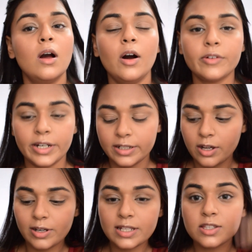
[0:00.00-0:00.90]
Alright,
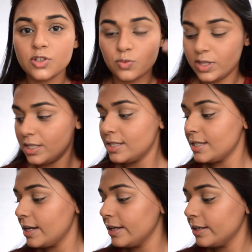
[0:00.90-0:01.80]
now let's do this
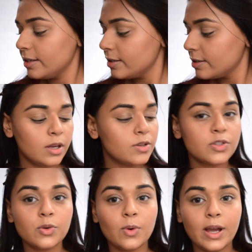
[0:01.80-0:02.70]
side.
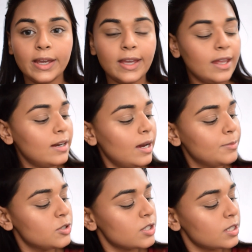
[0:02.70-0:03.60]
So again, I'm
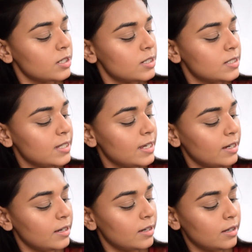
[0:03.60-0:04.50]
just gonna
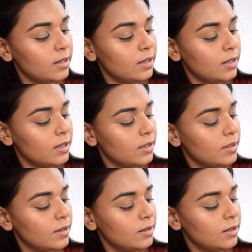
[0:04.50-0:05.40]
take
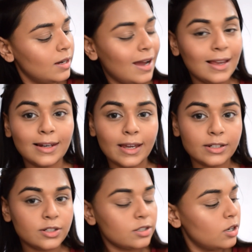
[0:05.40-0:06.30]
the
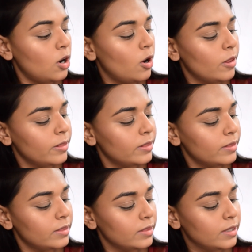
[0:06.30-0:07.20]
highlighter on
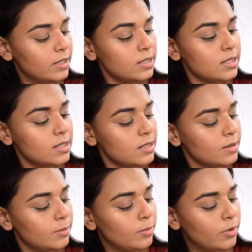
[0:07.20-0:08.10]
this
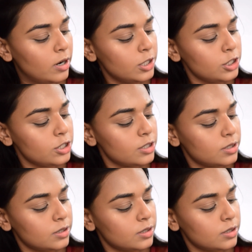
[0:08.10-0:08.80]
brush.